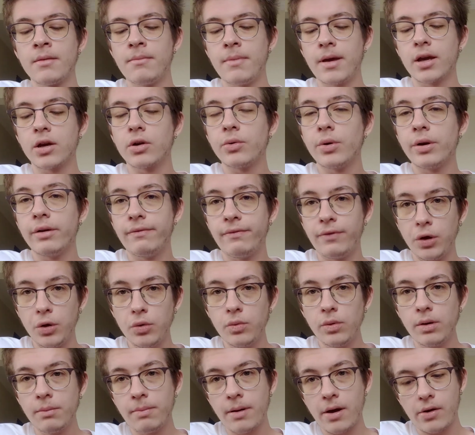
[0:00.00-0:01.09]
make a
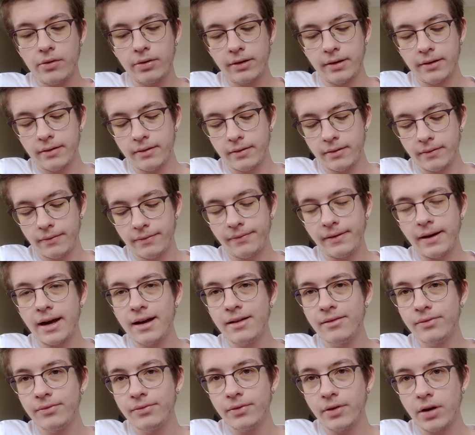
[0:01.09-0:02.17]
review about the
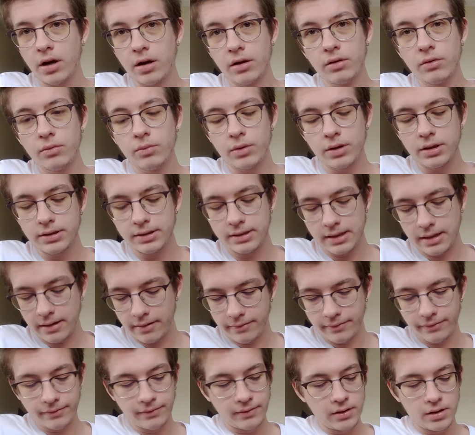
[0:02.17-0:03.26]
five other ones
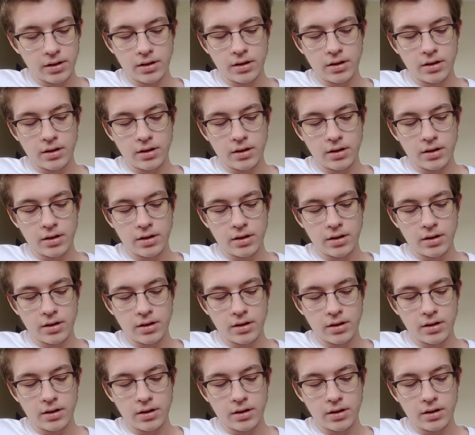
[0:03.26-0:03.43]
I've